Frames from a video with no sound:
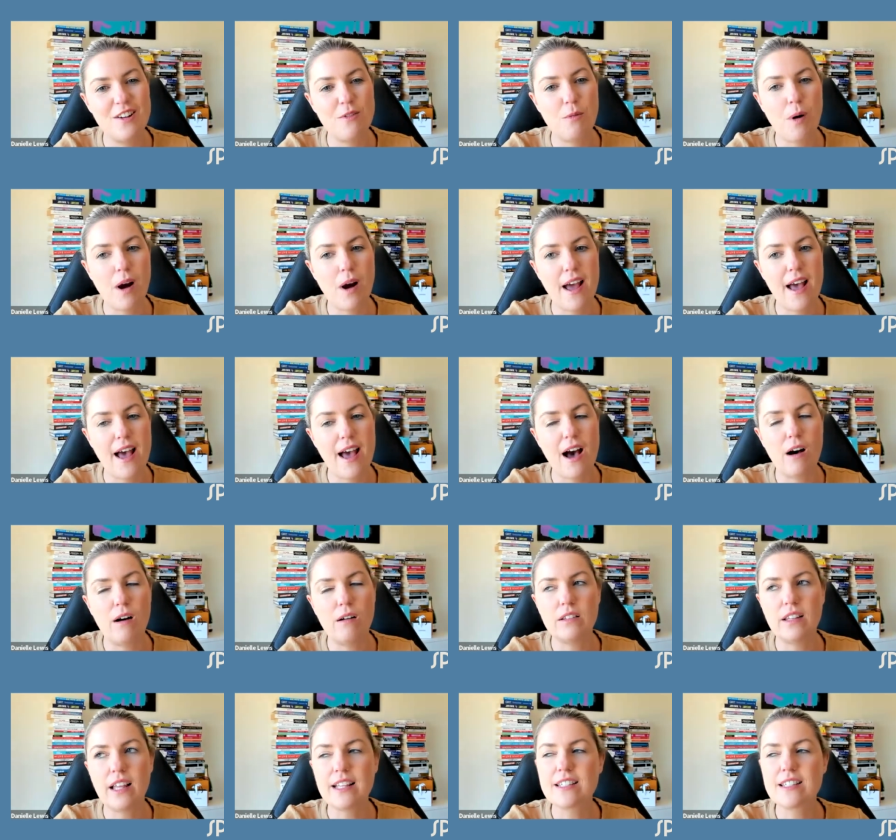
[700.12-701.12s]

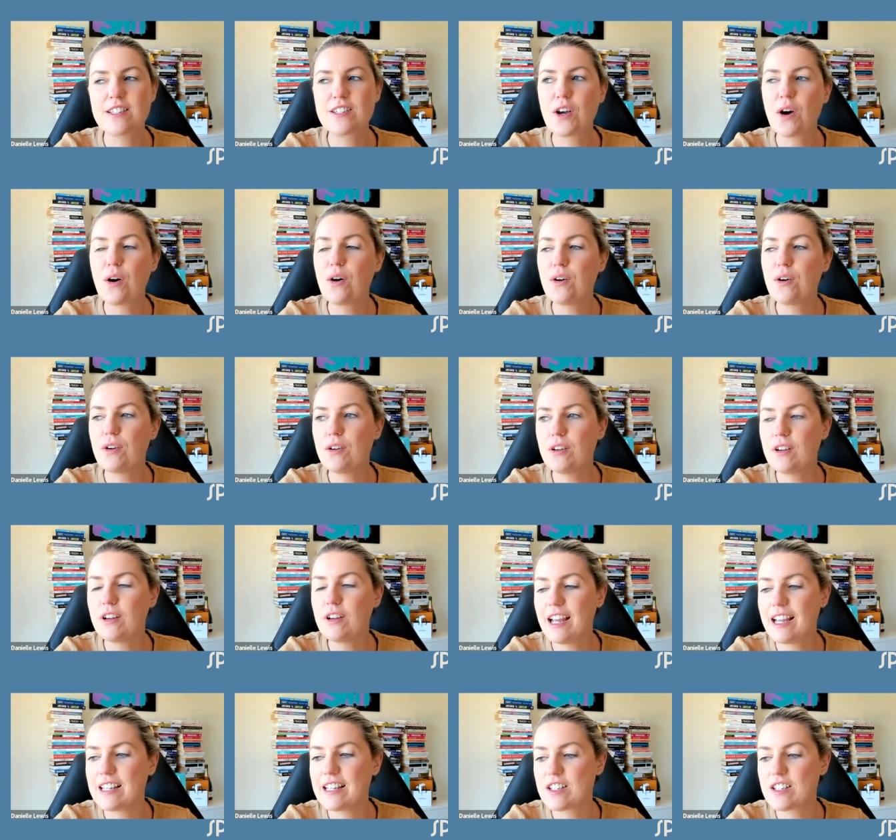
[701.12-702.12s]
Wow, that's so, that's so
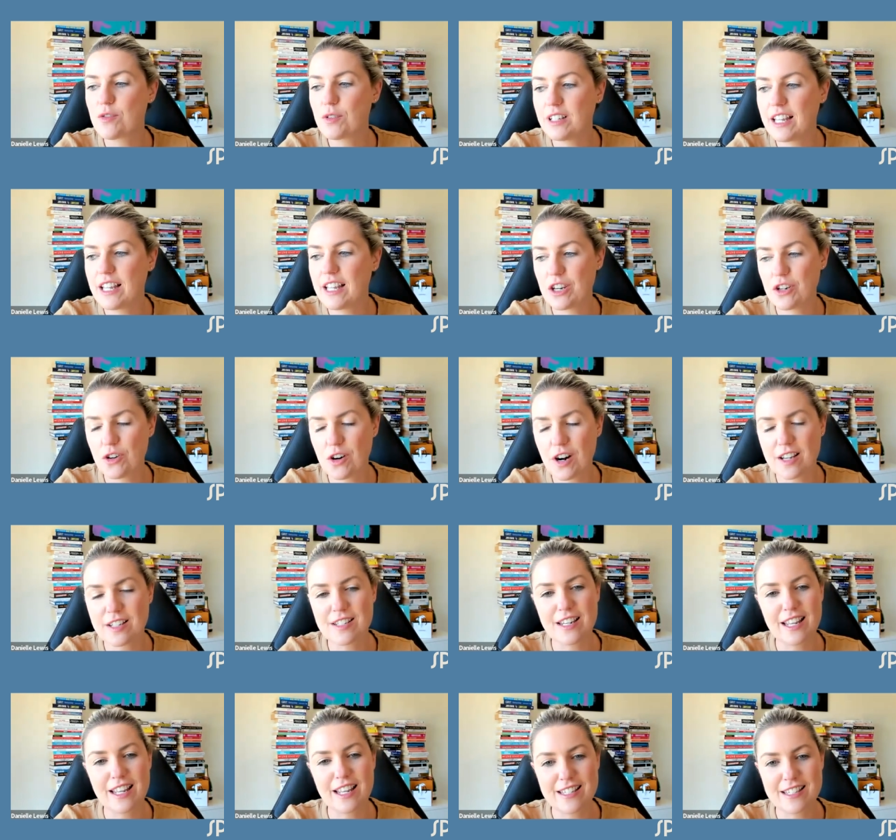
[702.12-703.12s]
it's really
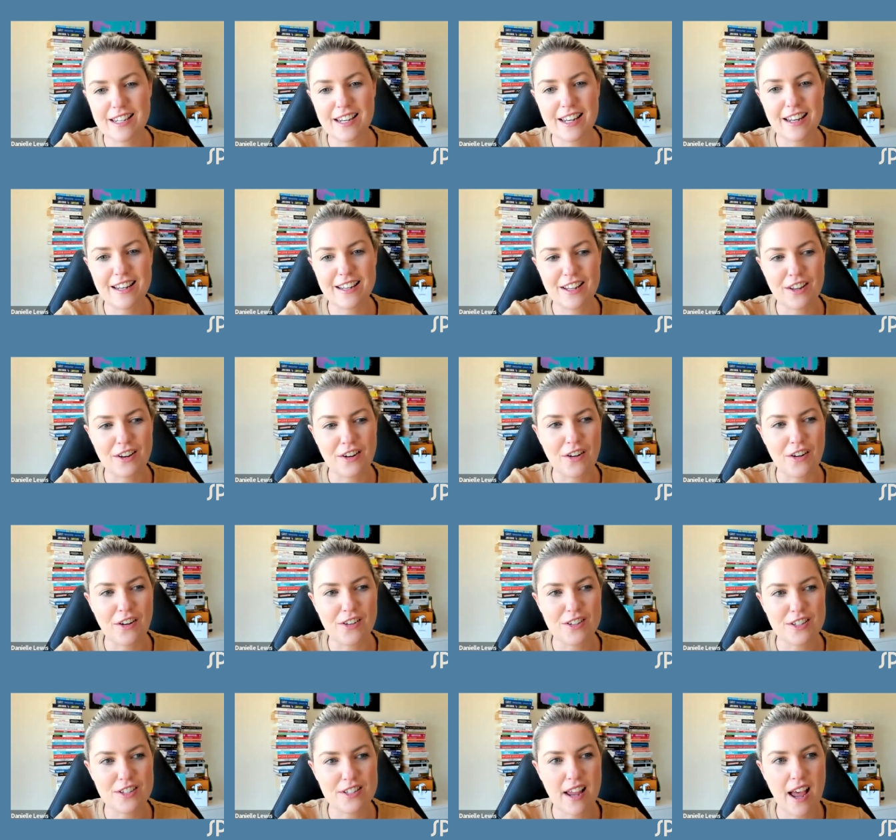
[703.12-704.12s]
interesting, isn't it? You know,
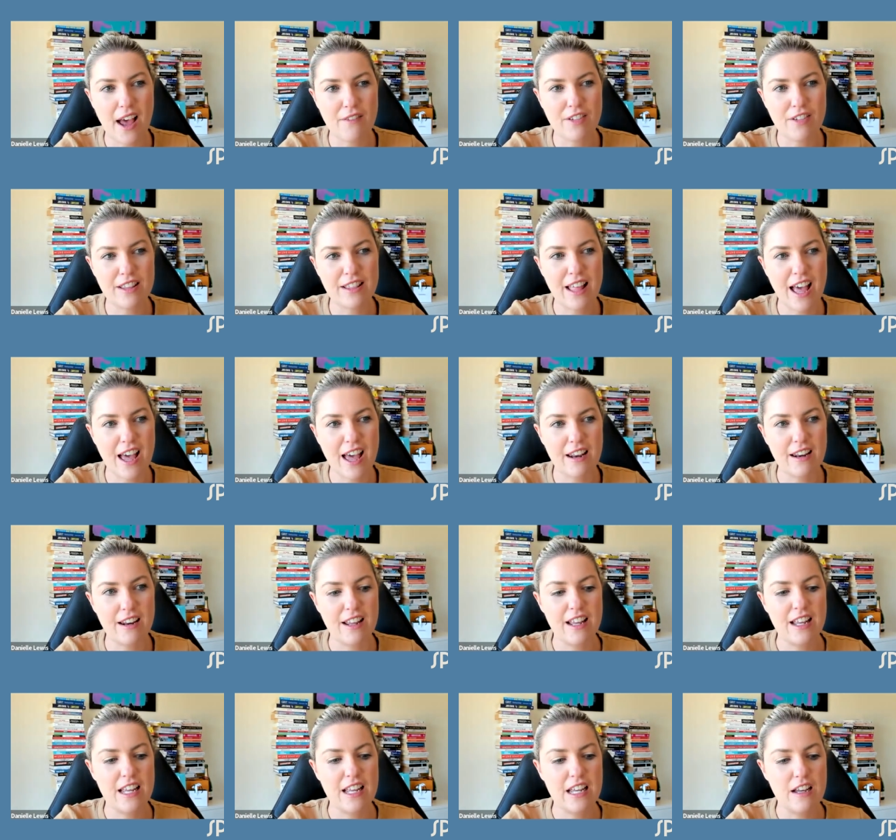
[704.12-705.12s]
just having that
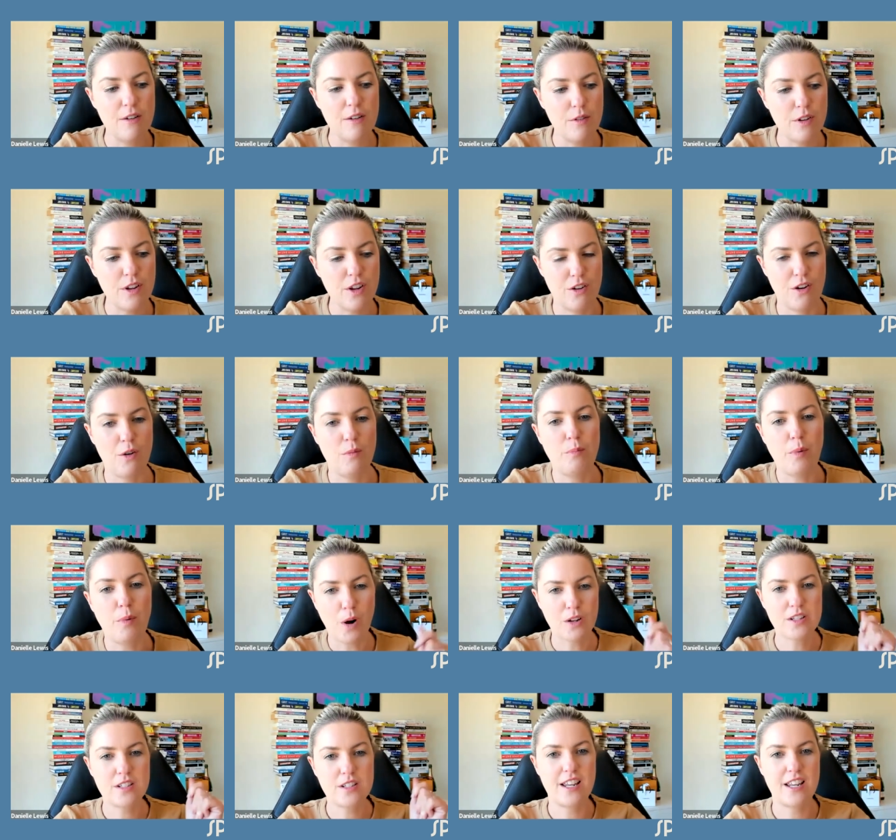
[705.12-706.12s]
you know,
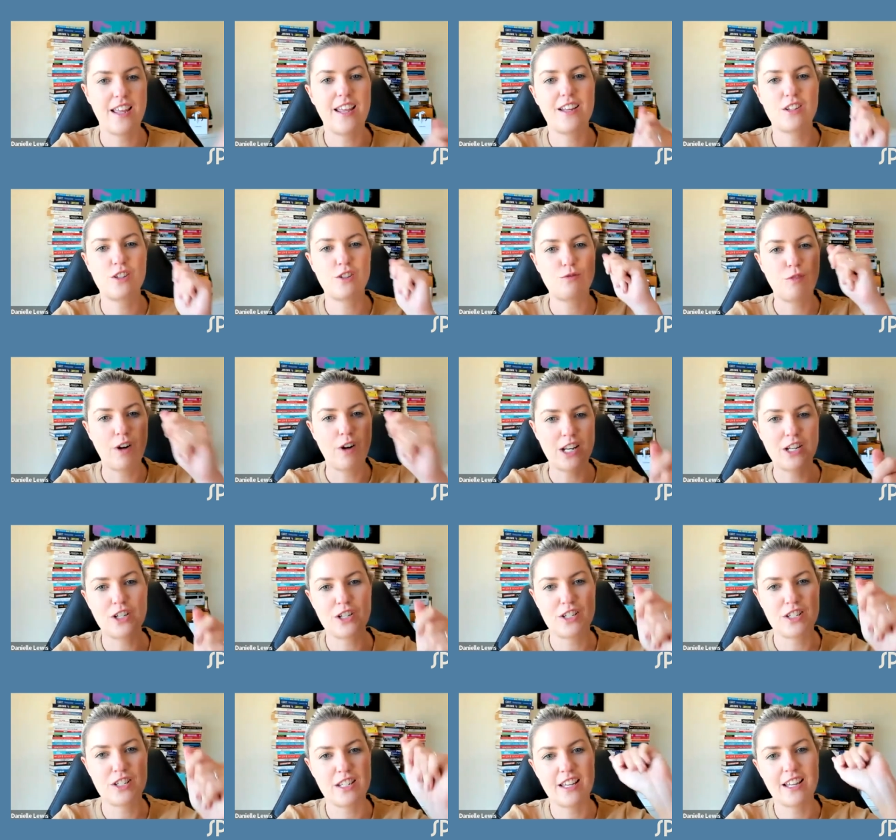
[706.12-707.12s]
box ticked,
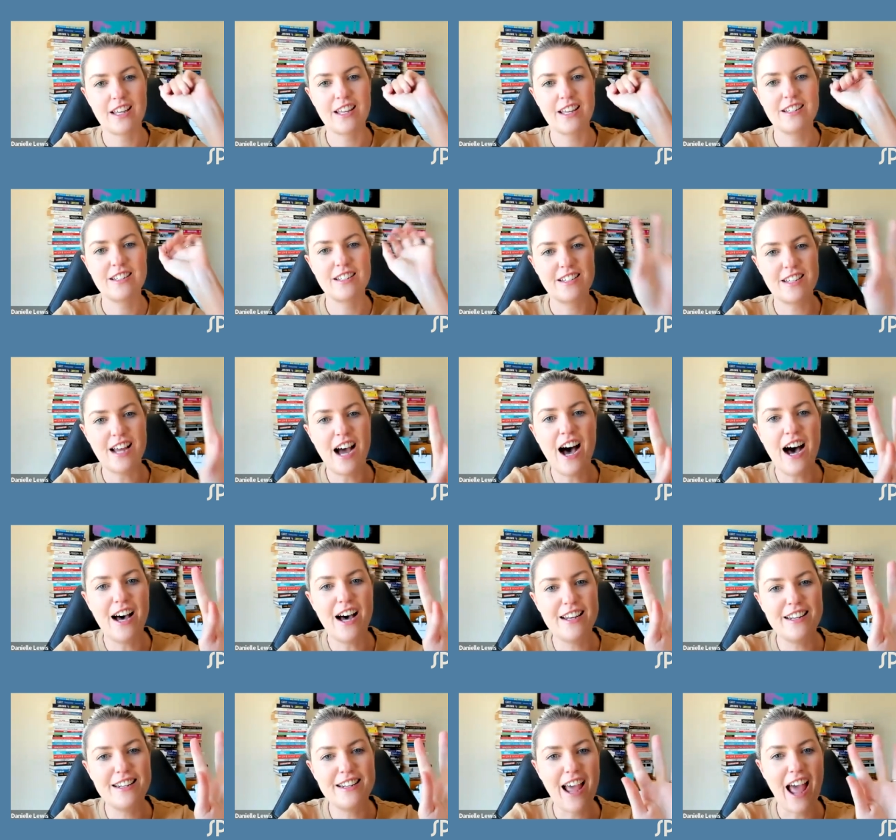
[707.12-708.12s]
registered,
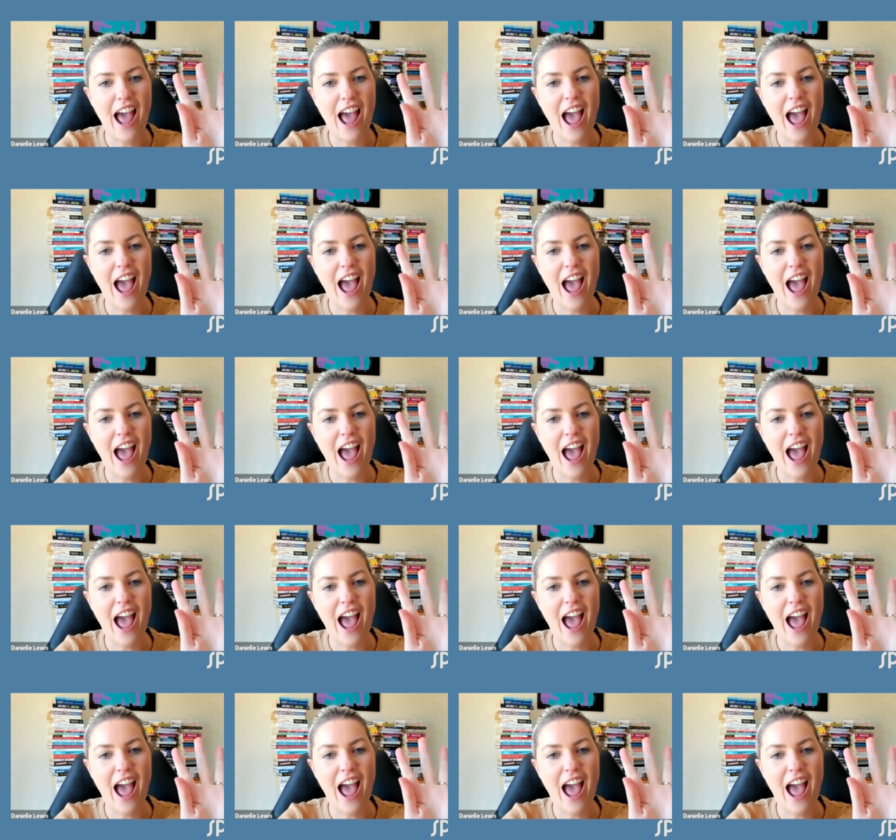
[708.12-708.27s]
done.